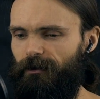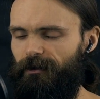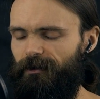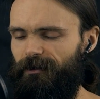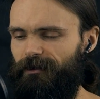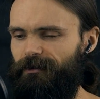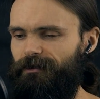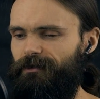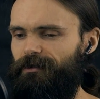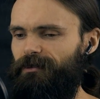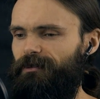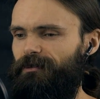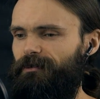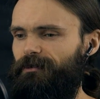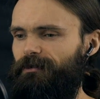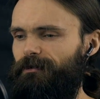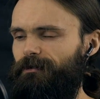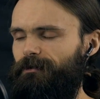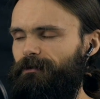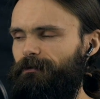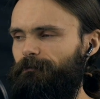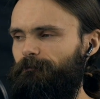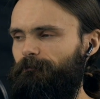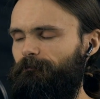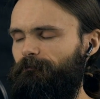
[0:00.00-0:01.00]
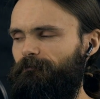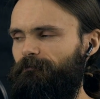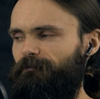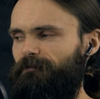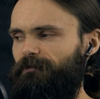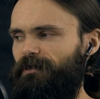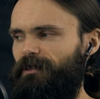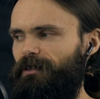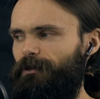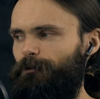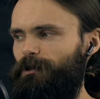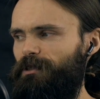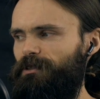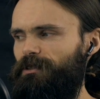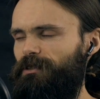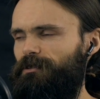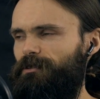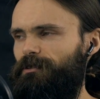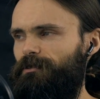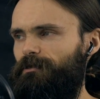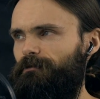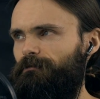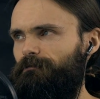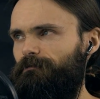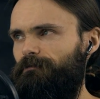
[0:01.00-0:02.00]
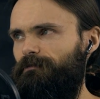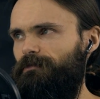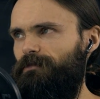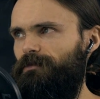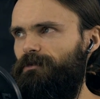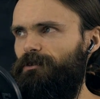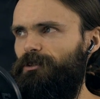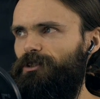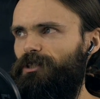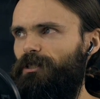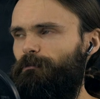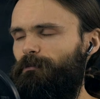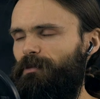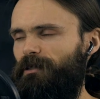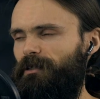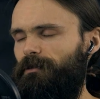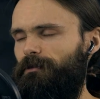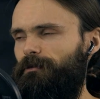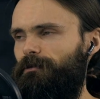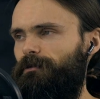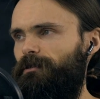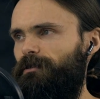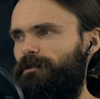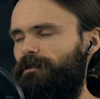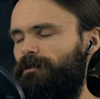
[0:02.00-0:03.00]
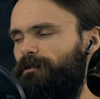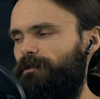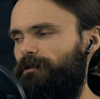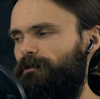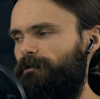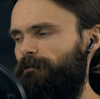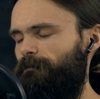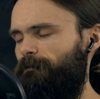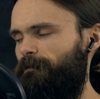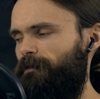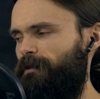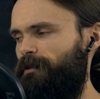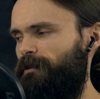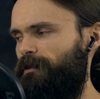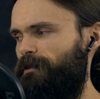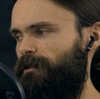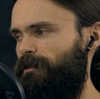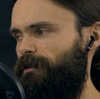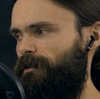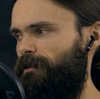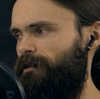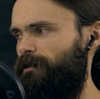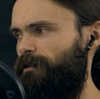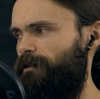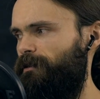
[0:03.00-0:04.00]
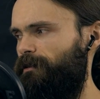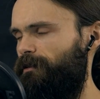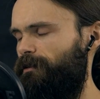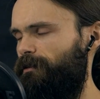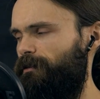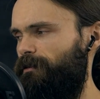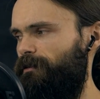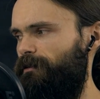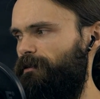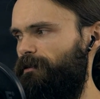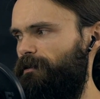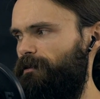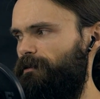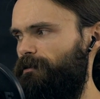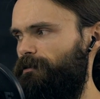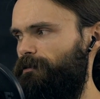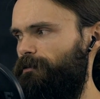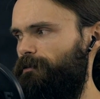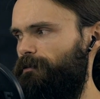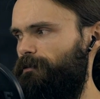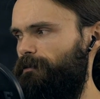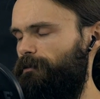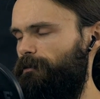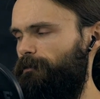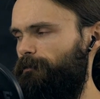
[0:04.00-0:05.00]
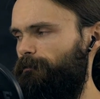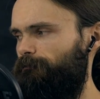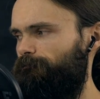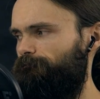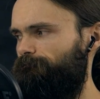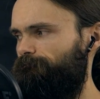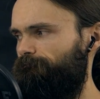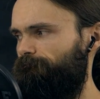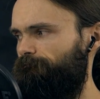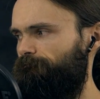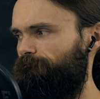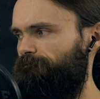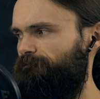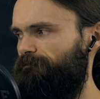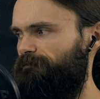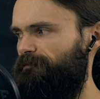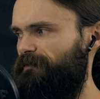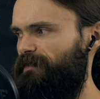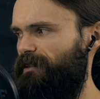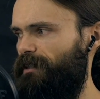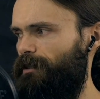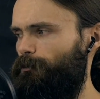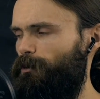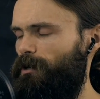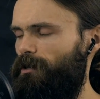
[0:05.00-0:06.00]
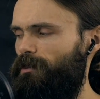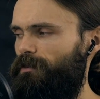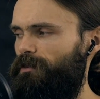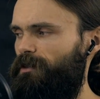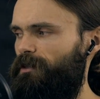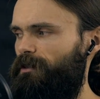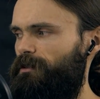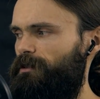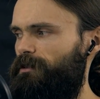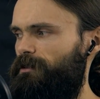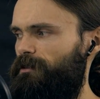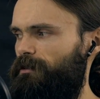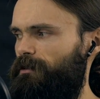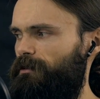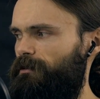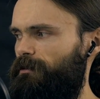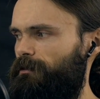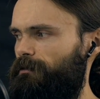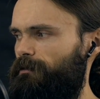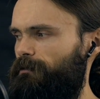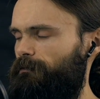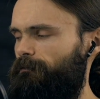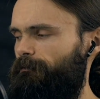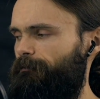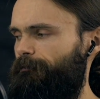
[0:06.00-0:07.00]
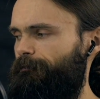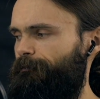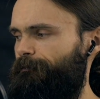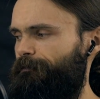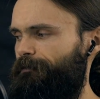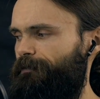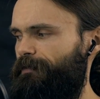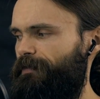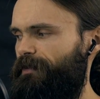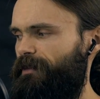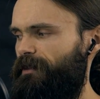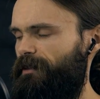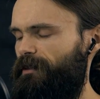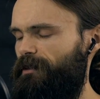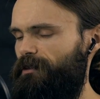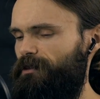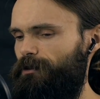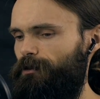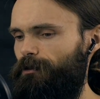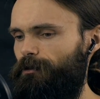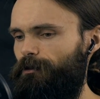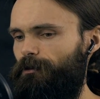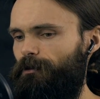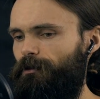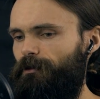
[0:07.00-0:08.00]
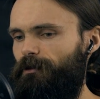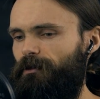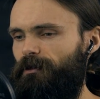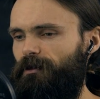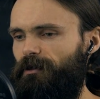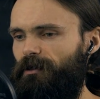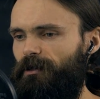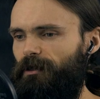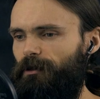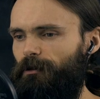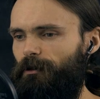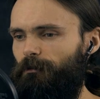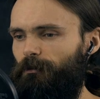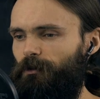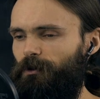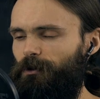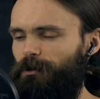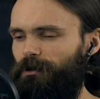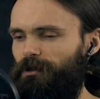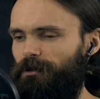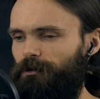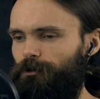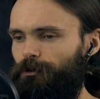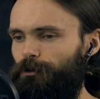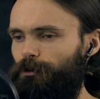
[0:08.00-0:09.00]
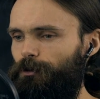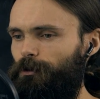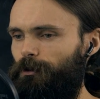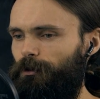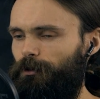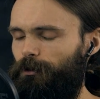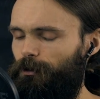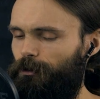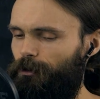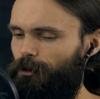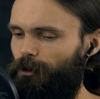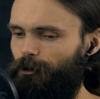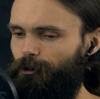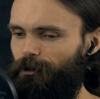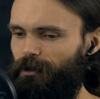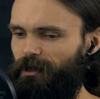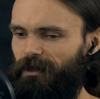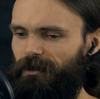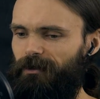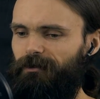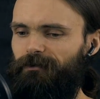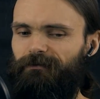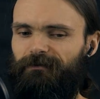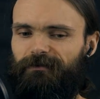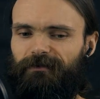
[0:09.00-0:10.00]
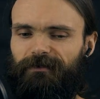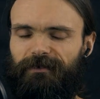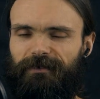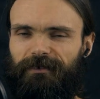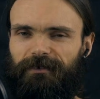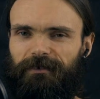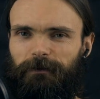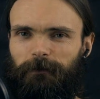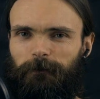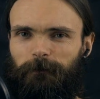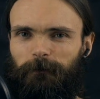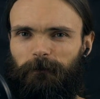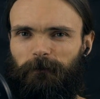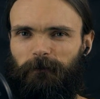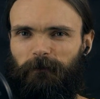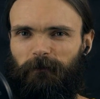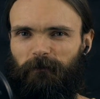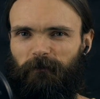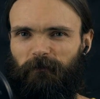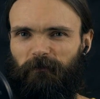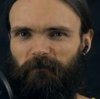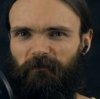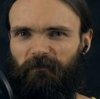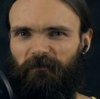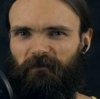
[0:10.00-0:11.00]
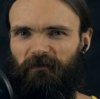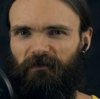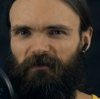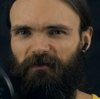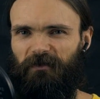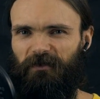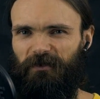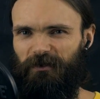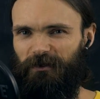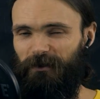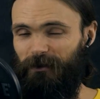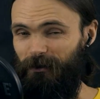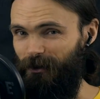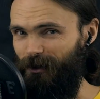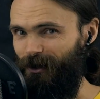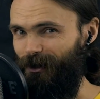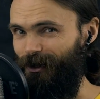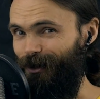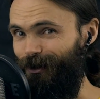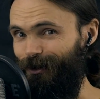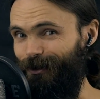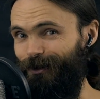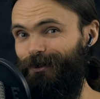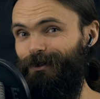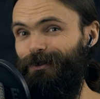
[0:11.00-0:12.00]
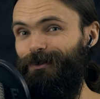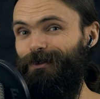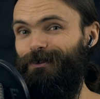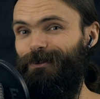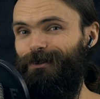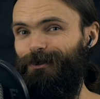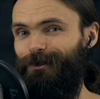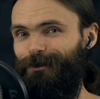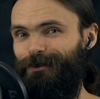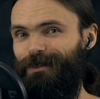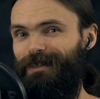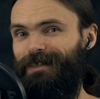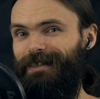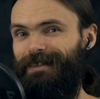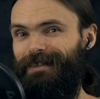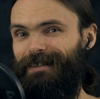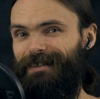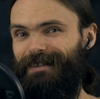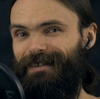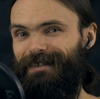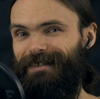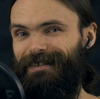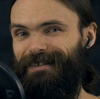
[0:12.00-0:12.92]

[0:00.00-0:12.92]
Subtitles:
And then I was in Japan again, and I was thinking either I am going to go to Korea to learn Korean,